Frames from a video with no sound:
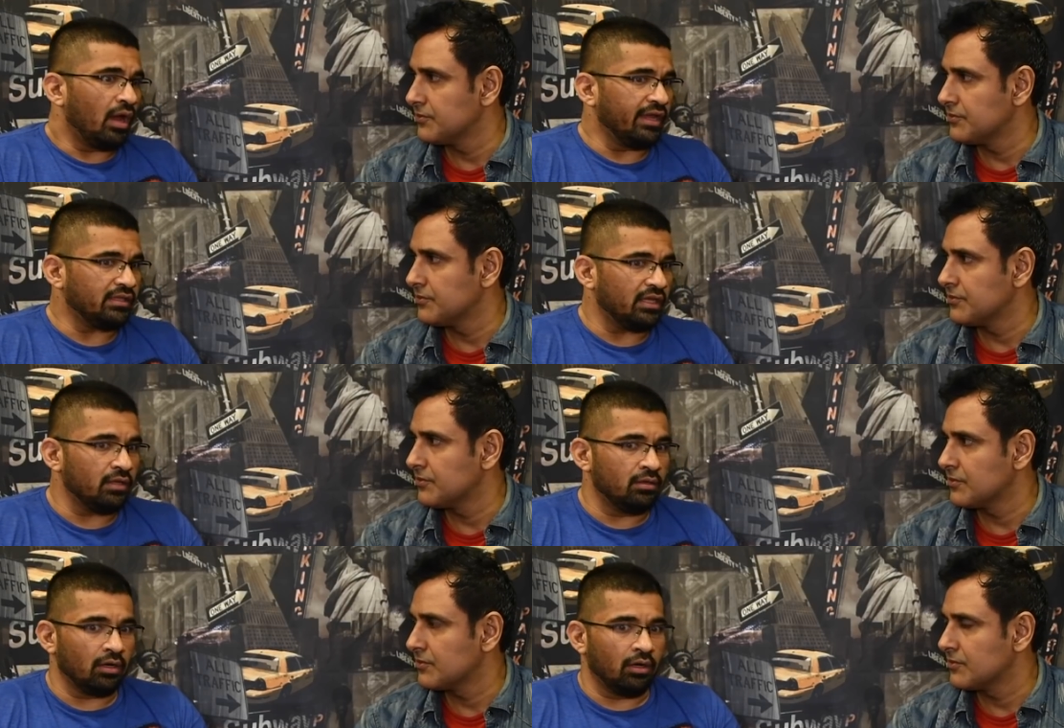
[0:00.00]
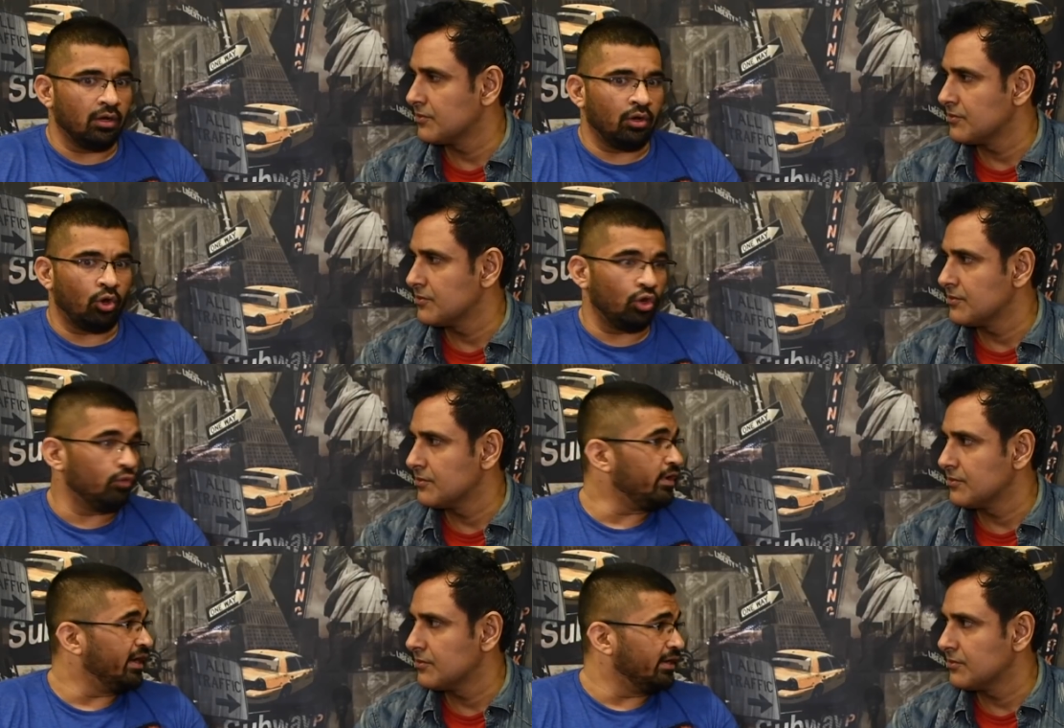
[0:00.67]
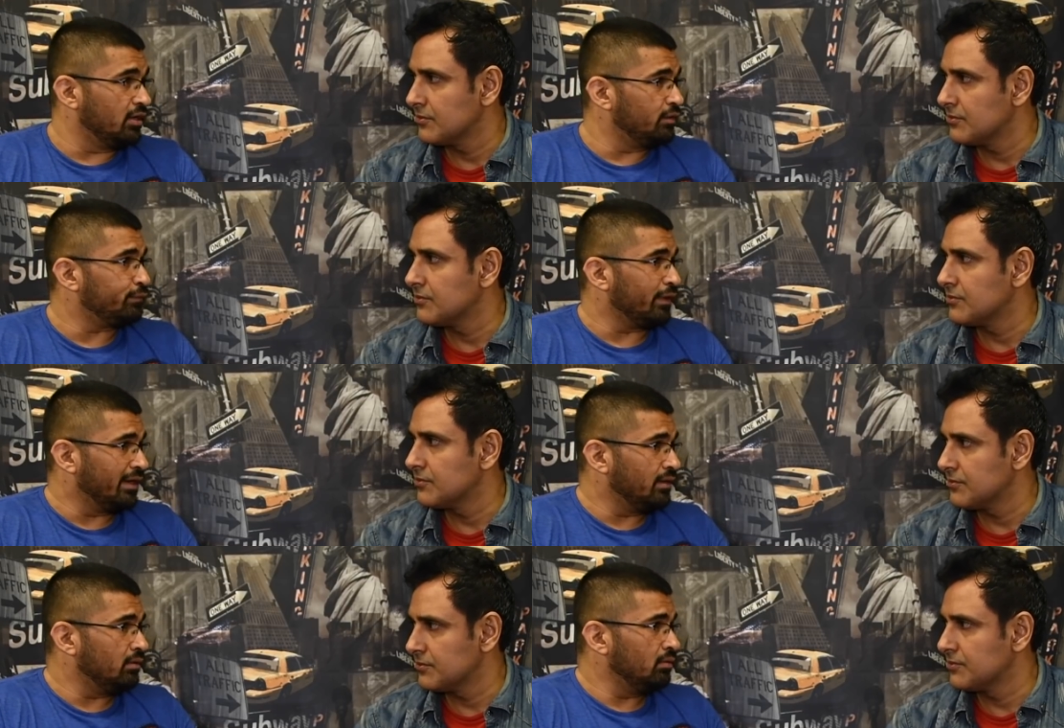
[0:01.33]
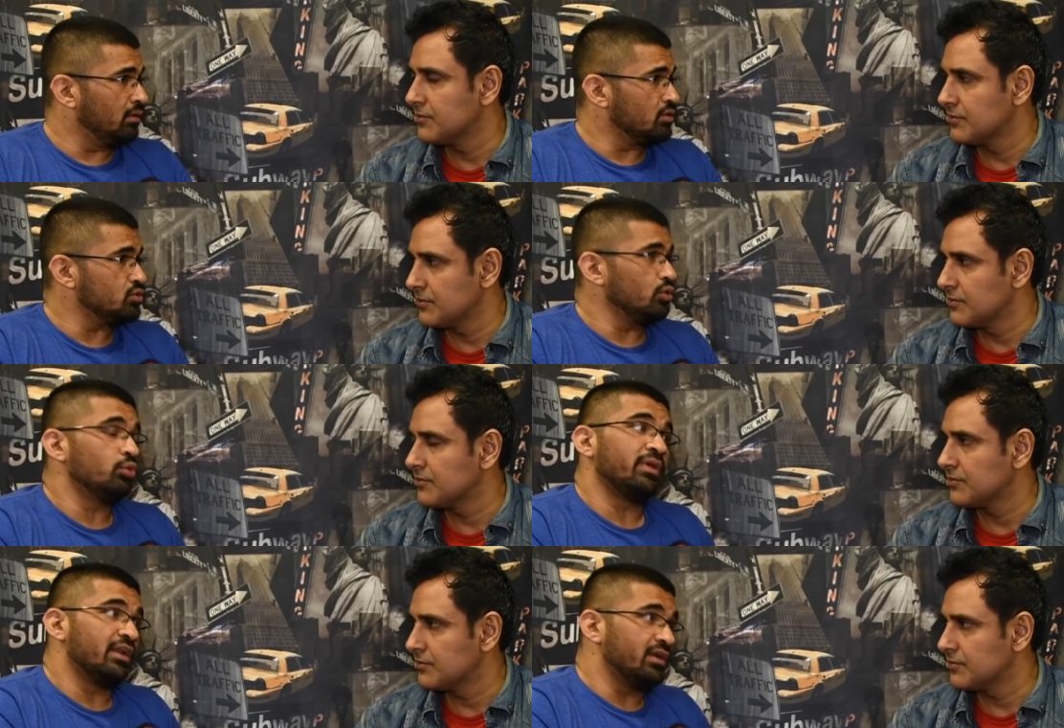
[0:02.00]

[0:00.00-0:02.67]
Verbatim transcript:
Speaker 1: I think uh, Holloway Edgar fight is going to be an